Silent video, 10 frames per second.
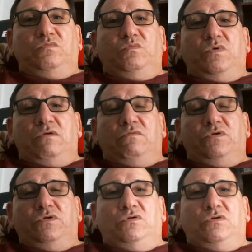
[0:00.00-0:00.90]
whatever
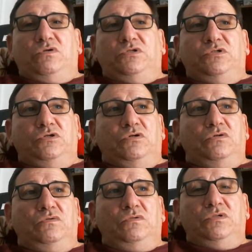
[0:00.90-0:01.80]
you're going to
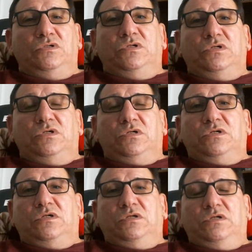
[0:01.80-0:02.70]
do,
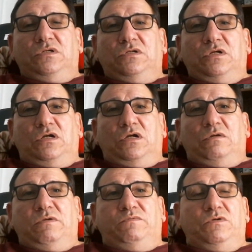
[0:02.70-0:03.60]

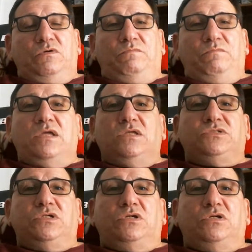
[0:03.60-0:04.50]
if you're
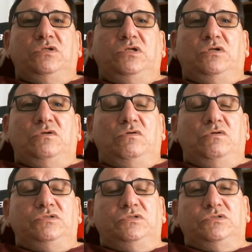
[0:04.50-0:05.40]
basically
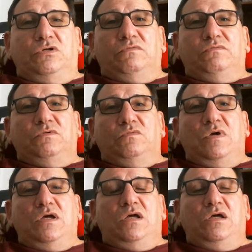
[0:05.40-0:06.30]
going to surf the
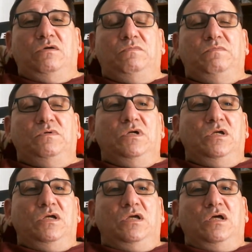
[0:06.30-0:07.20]
web,
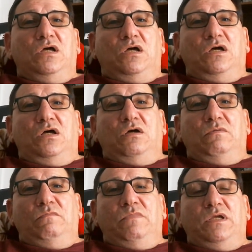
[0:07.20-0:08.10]

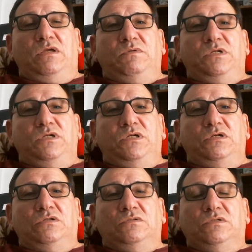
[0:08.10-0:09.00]
maybe